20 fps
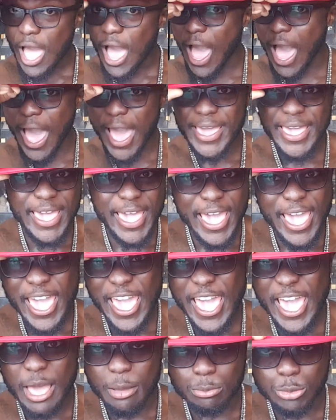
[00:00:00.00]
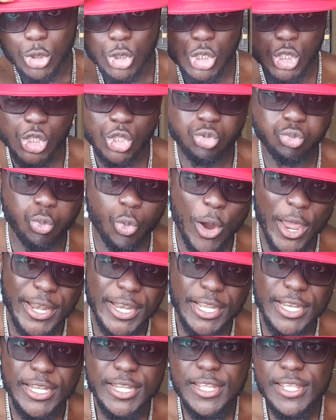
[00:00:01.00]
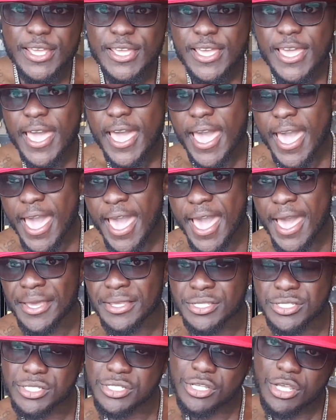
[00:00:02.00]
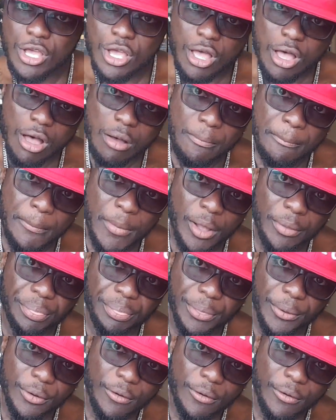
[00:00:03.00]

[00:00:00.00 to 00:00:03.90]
I am shredded as a mupper.